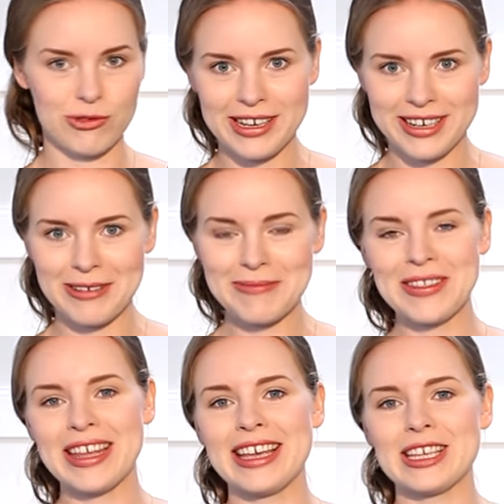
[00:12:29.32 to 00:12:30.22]
ready,
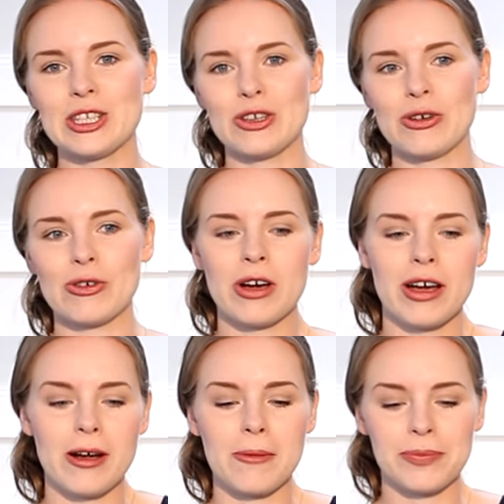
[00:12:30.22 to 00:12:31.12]
so
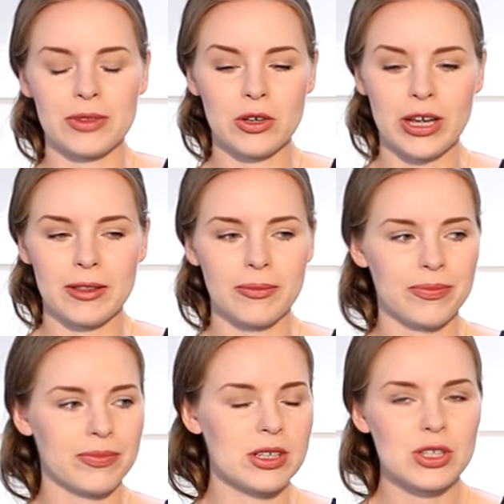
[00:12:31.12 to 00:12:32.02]
um, you can
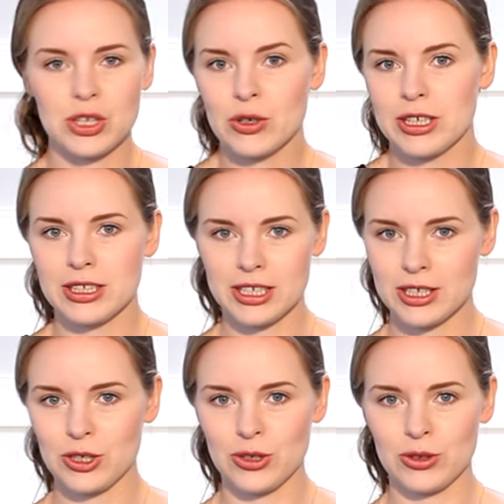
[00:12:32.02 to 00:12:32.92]
suit
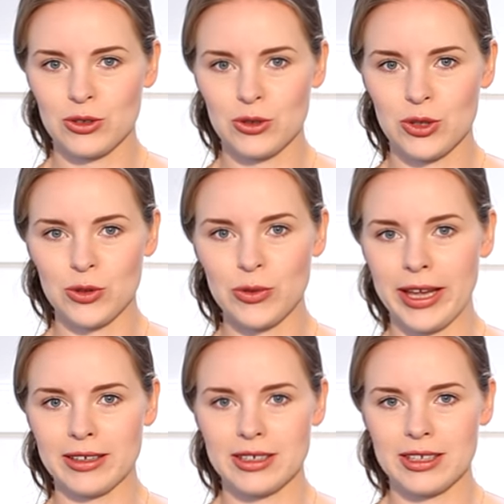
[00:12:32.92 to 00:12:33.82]
it to, to you
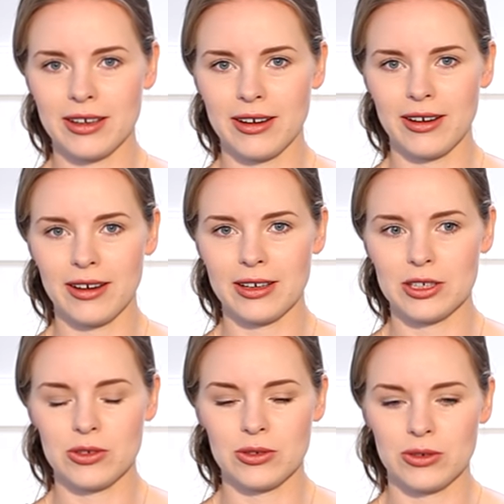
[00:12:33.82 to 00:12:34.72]
and uh,
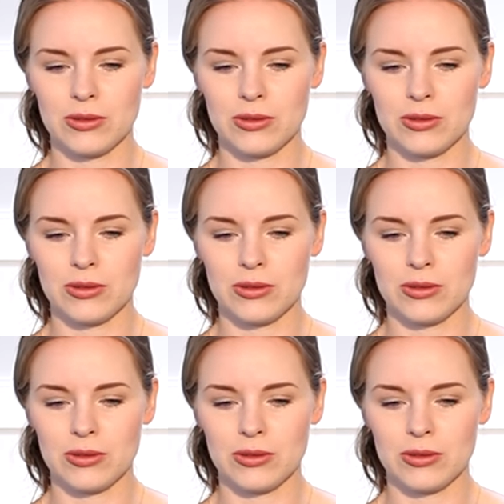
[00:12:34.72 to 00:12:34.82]
to